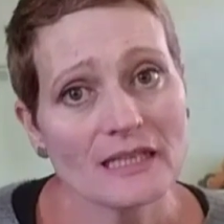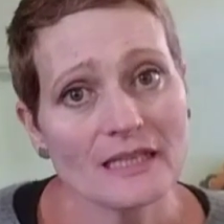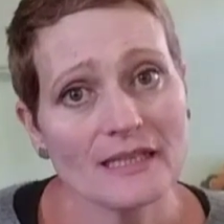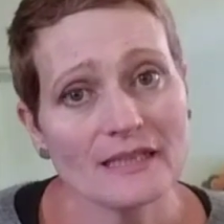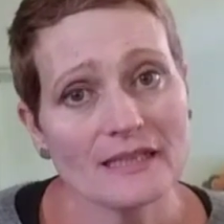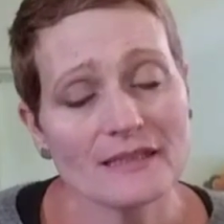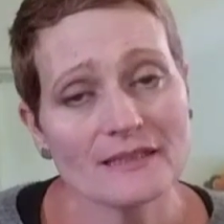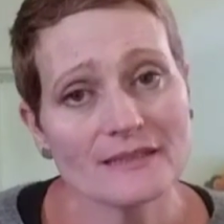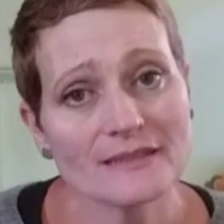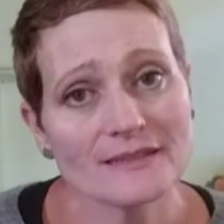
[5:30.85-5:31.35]

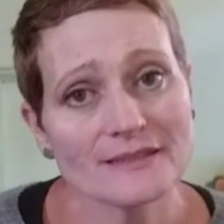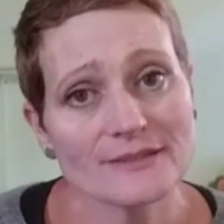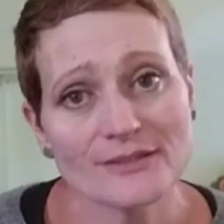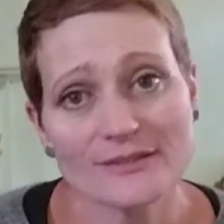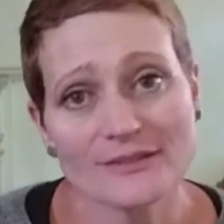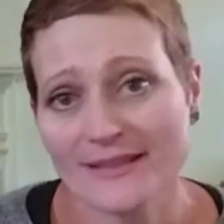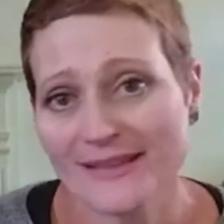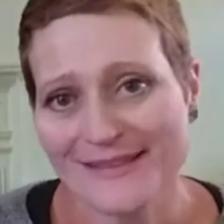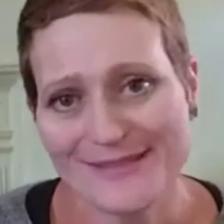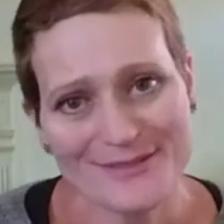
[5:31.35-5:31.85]
And
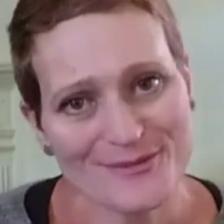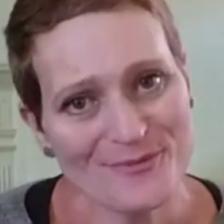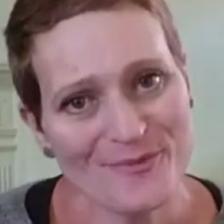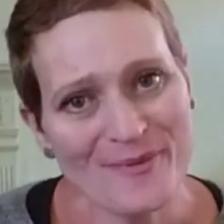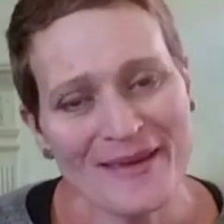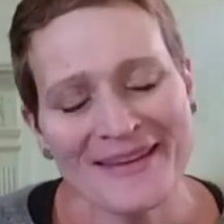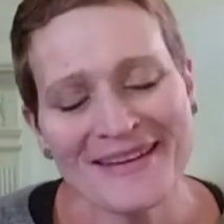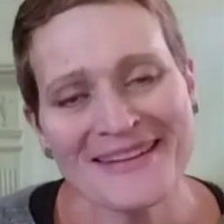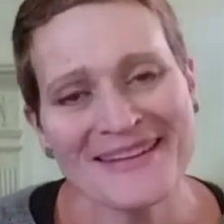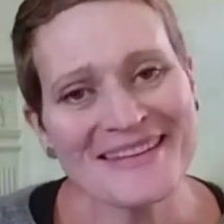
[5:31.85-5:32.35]
like so
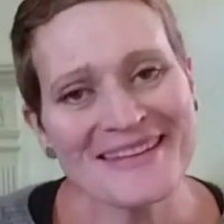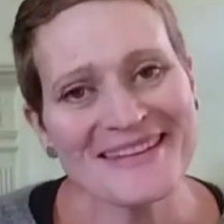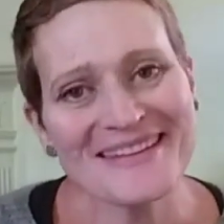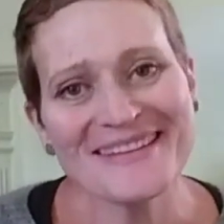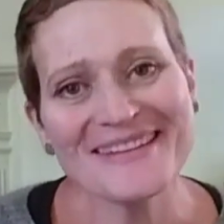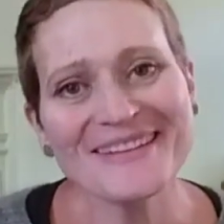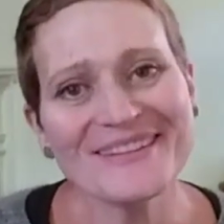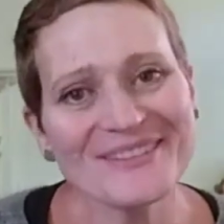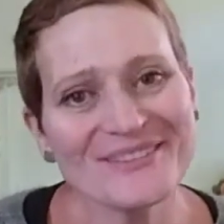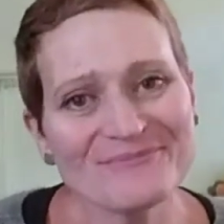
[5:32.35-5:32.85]

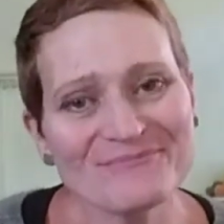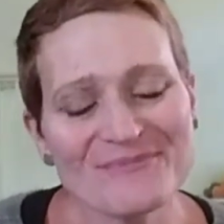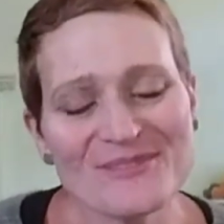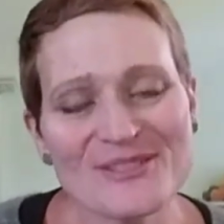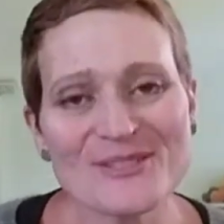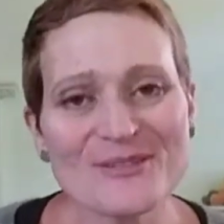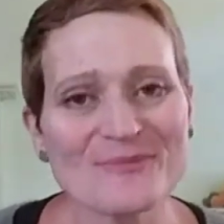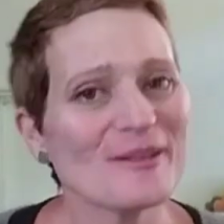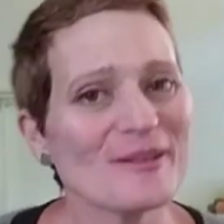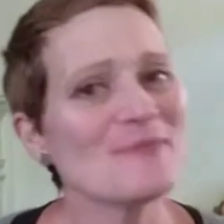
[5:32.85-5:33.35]
many
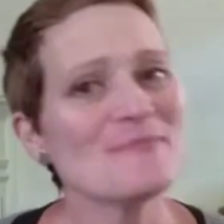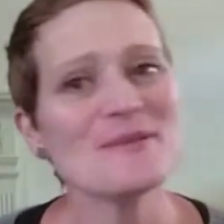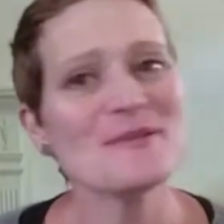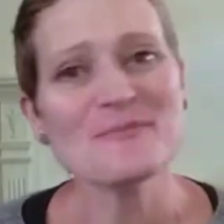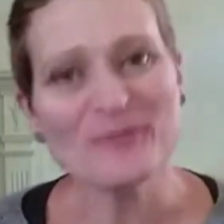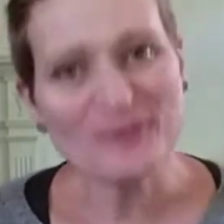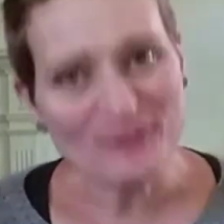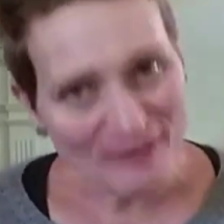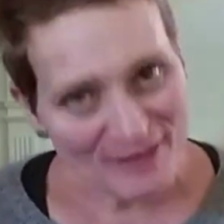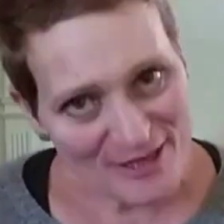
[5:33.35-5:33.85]

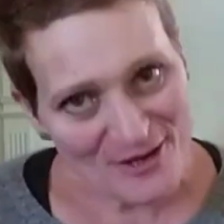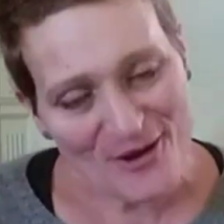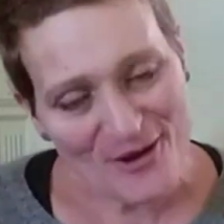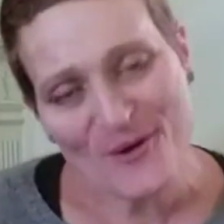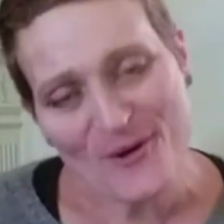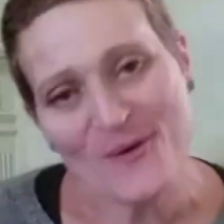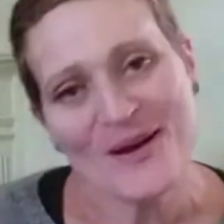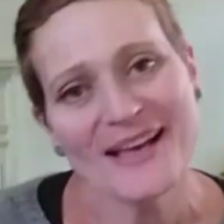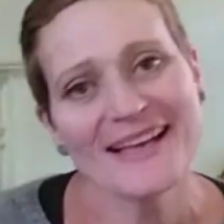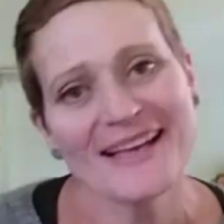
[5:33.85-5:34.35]
people I
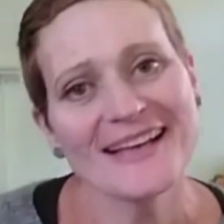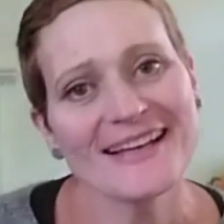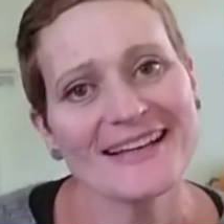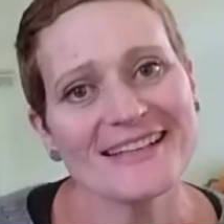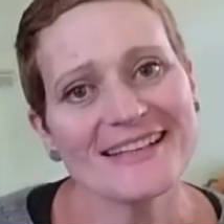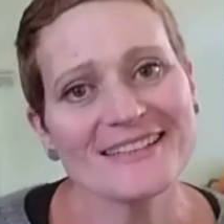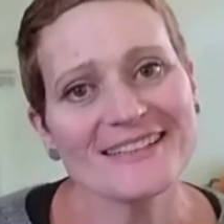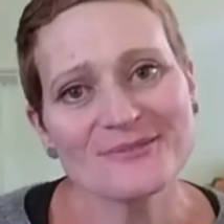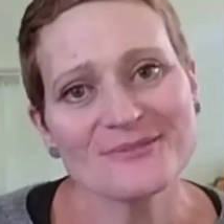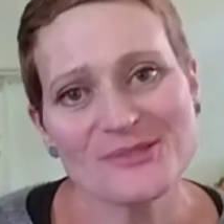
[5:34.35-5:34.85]
know,
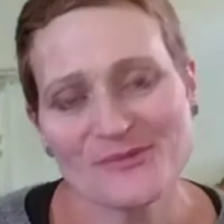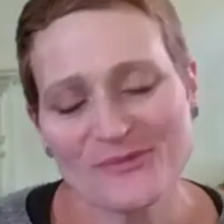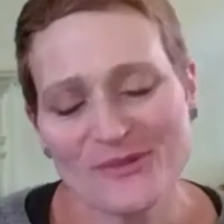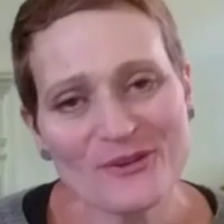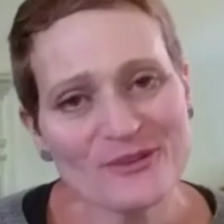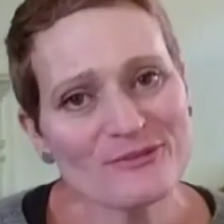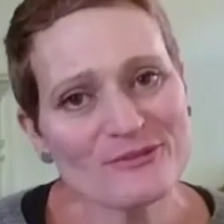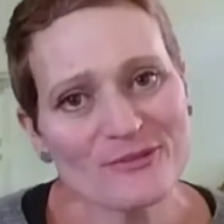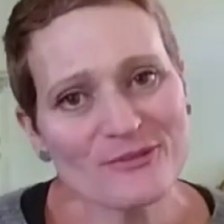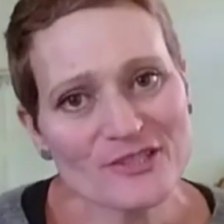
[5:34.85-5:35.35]
I was
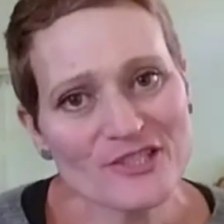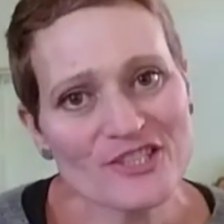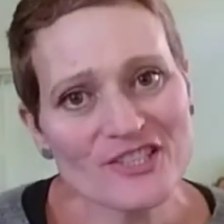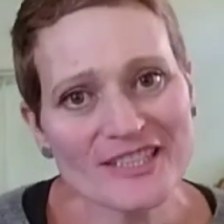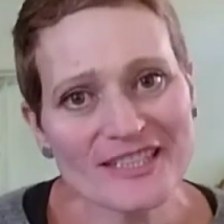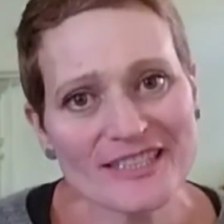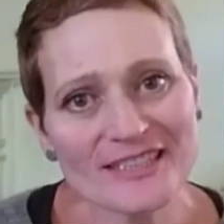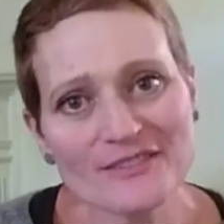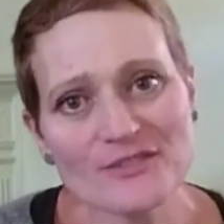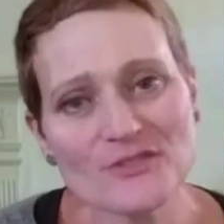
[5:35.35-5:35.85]
very
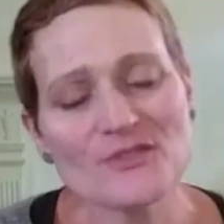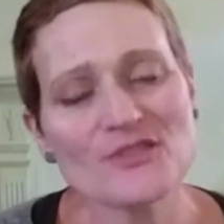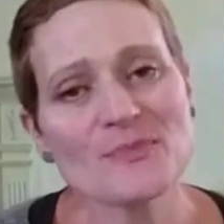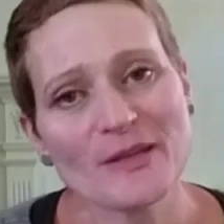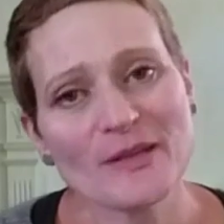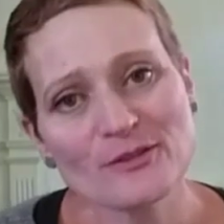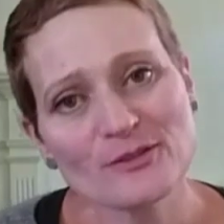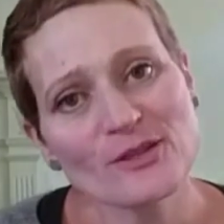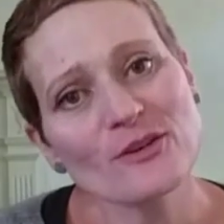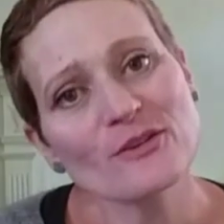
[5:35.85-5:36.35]
fortunate to
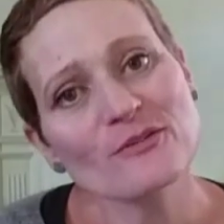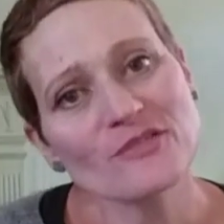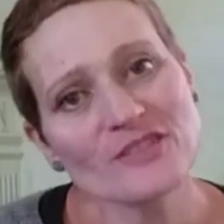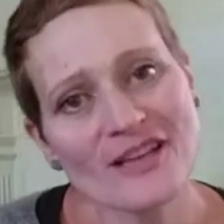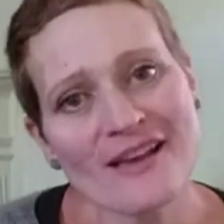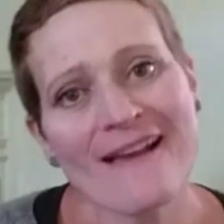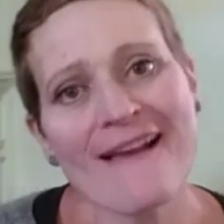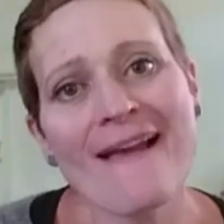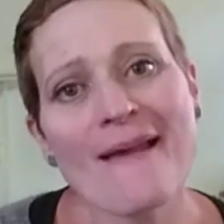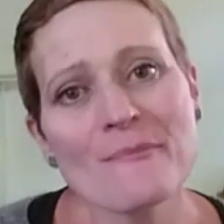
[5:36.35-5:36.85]
spend a lot of
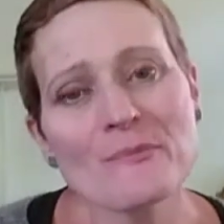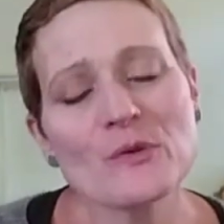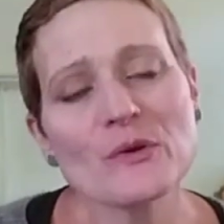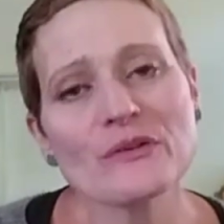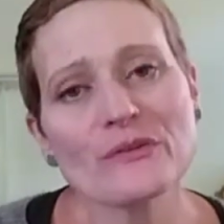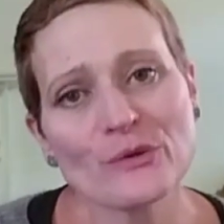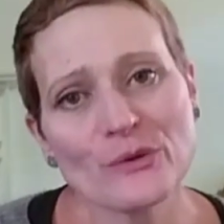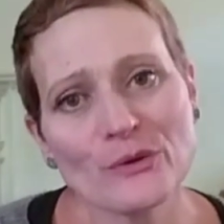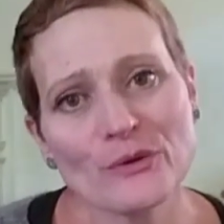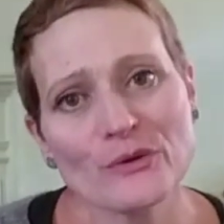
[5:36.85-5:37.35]
time
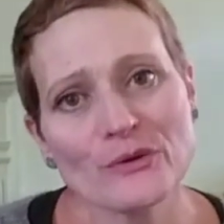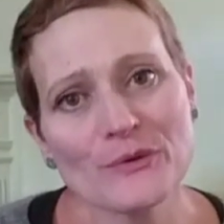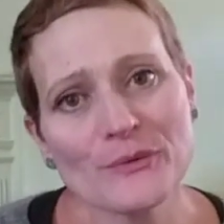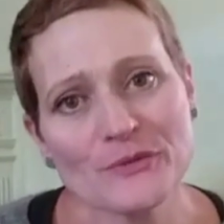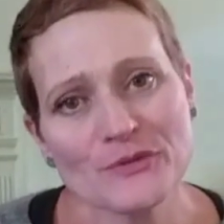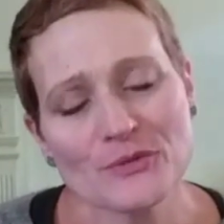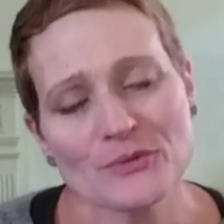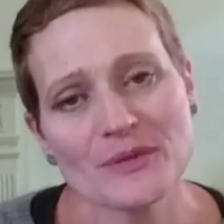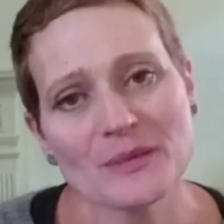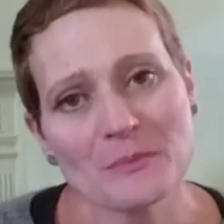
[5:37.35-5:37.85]
with
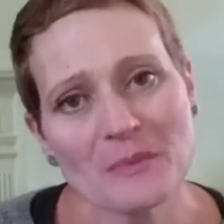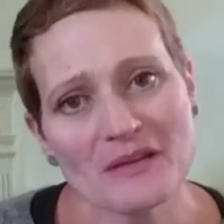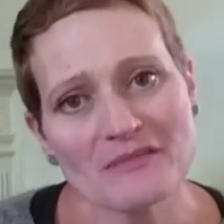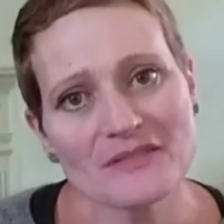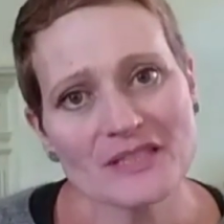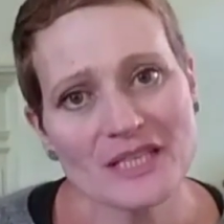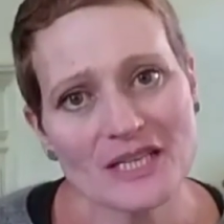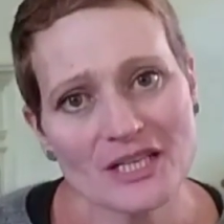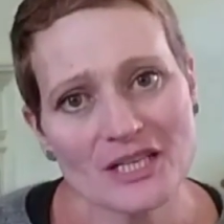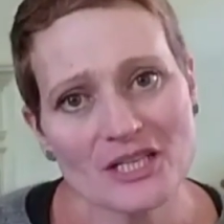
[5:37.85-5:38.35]
her during my
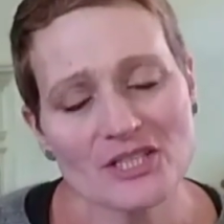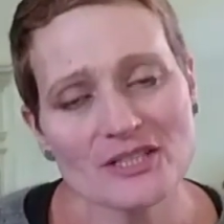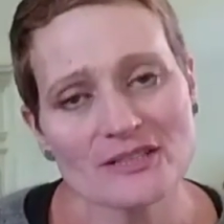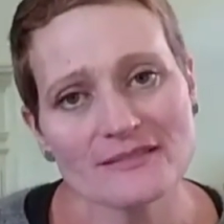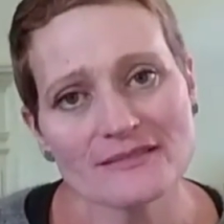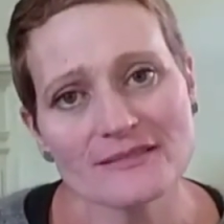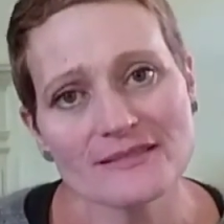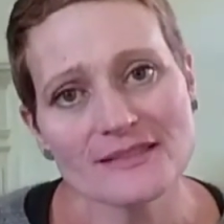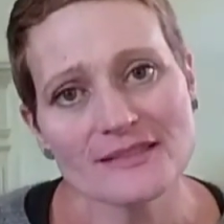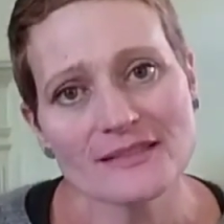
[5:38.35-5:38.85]

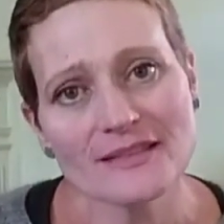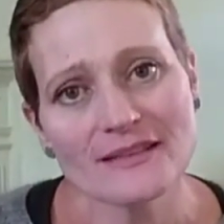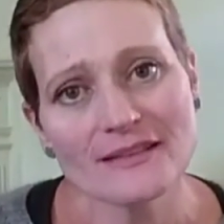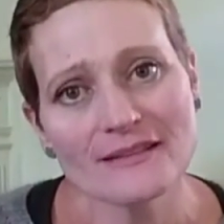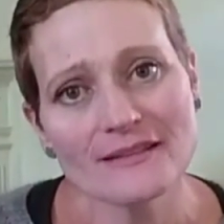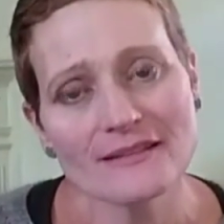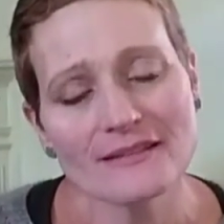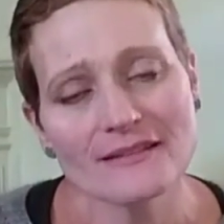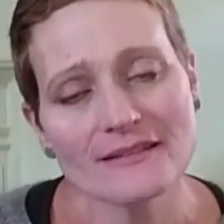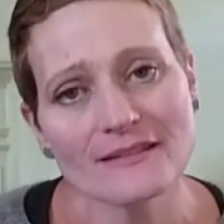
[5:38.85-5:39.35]
vacations
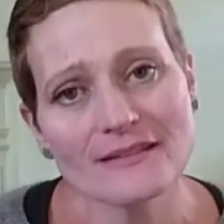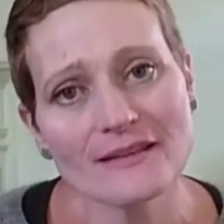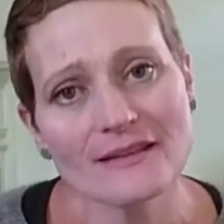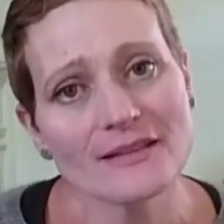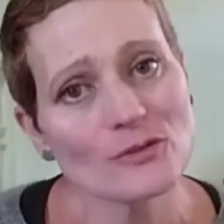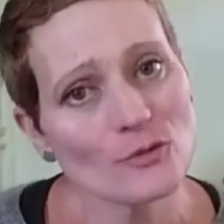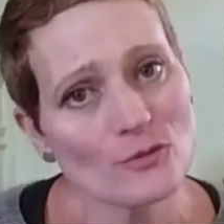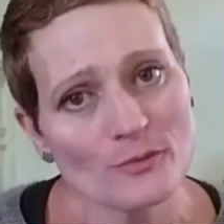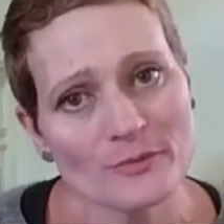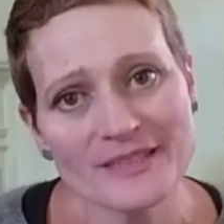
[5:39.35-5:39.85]
and
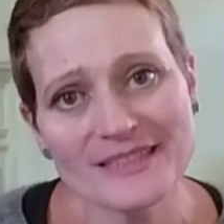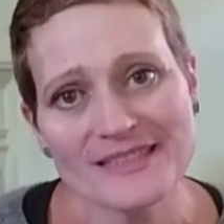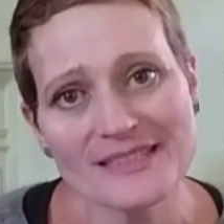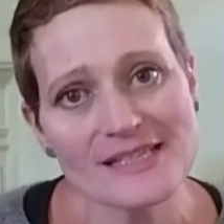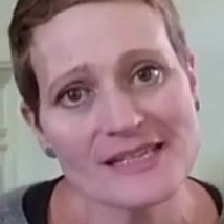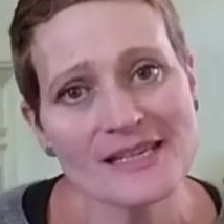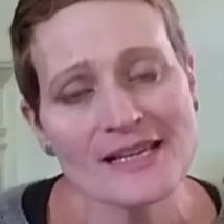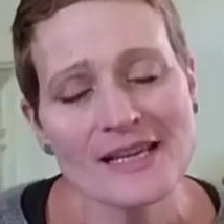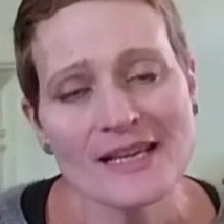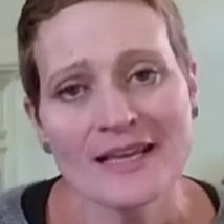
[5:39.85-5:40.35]
in
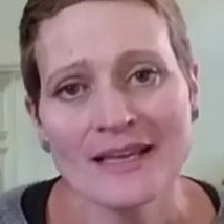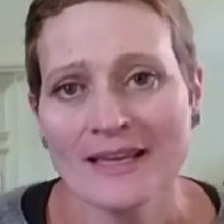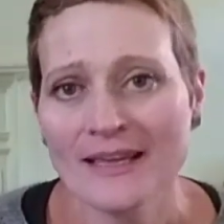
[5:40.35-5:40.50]
Normandy